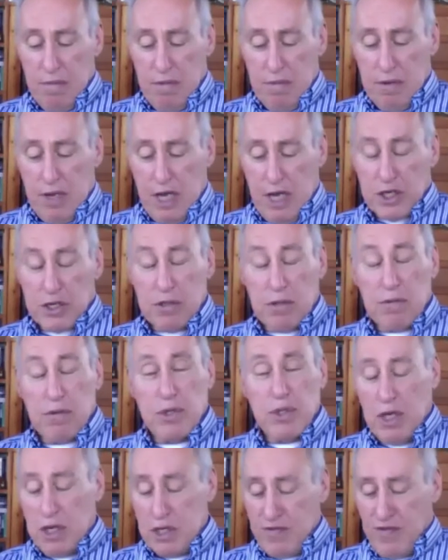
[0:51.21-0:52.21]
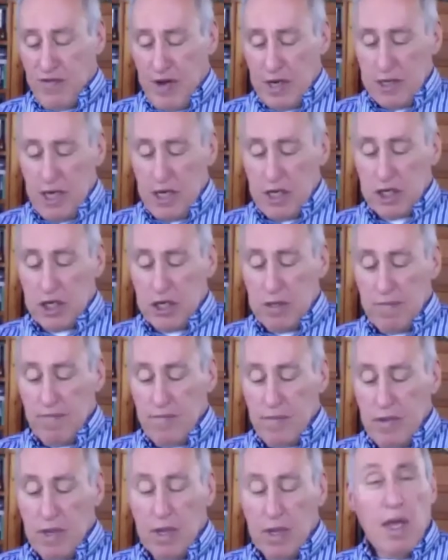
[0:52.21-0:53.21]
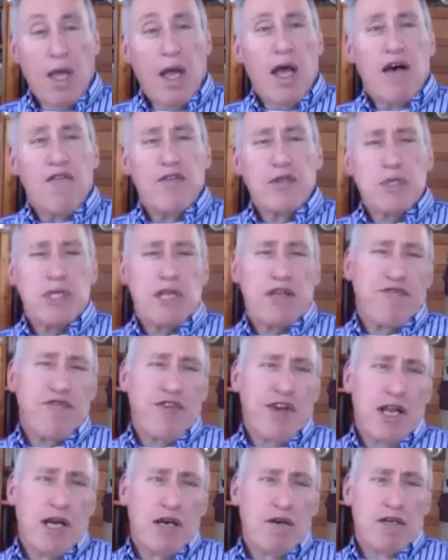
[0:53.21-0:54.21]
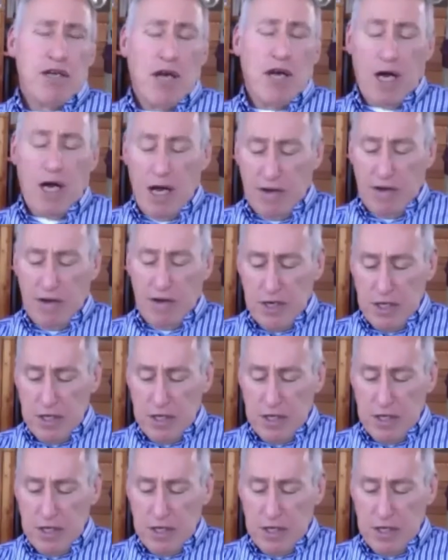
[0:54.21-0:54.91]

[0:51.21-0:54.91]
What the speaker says: National Research Foundation, a visiting fellow at Harvard,